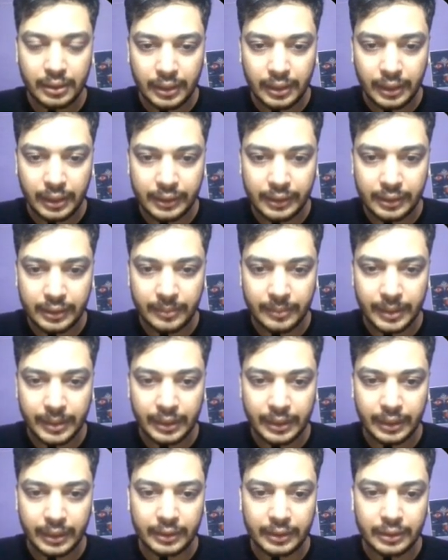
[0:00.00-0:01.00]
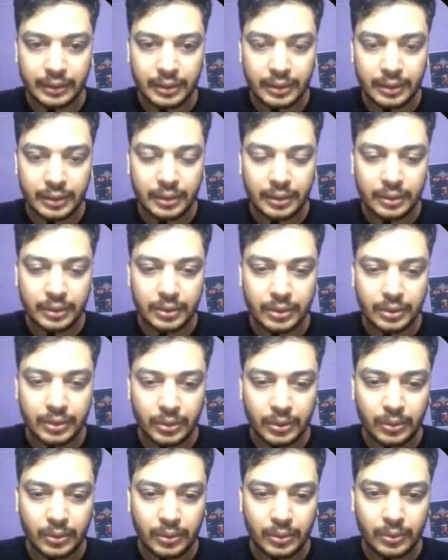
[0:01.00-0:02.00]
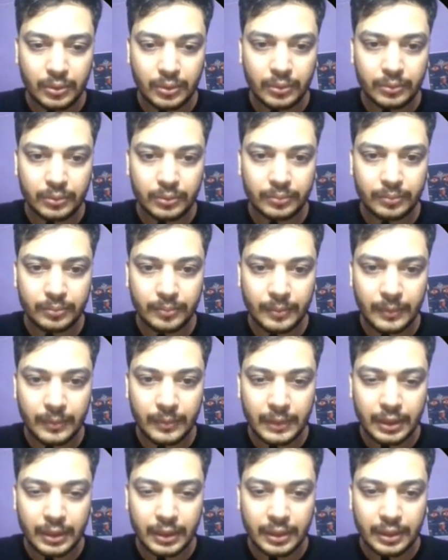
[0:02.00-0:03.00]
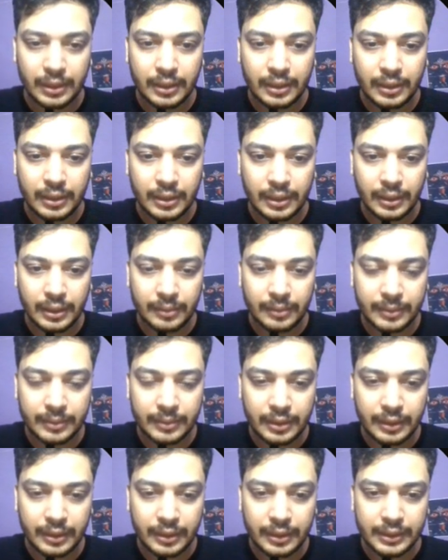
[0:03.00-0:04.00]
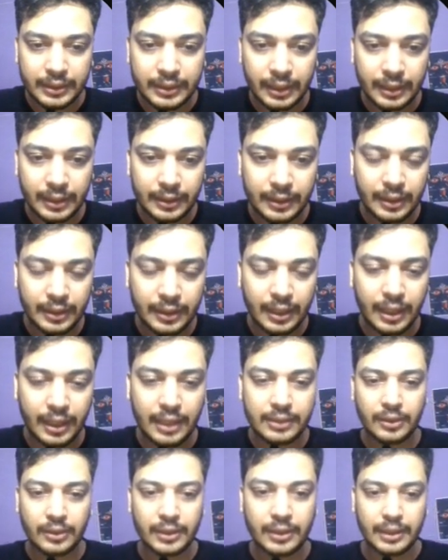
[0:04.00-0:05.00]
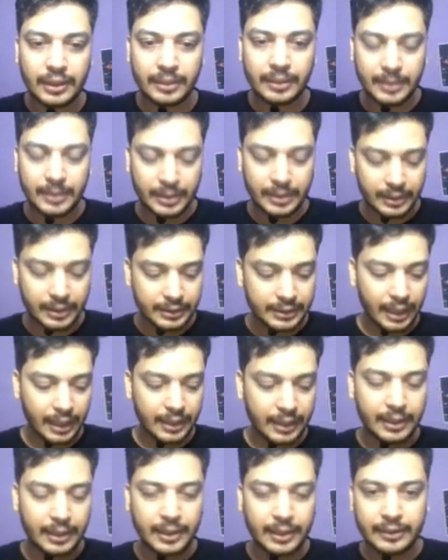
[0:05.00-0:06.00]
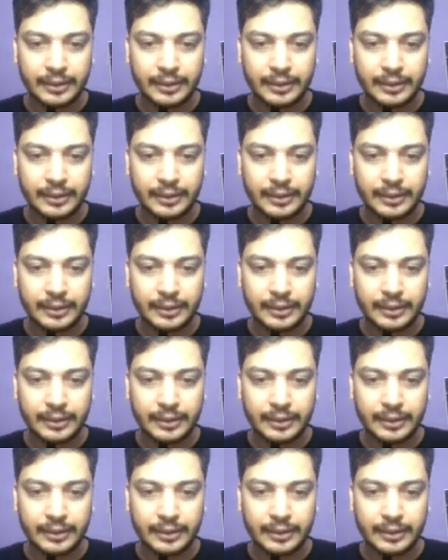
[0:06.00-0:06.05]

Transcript: in the beginning. So if the result has already been decided,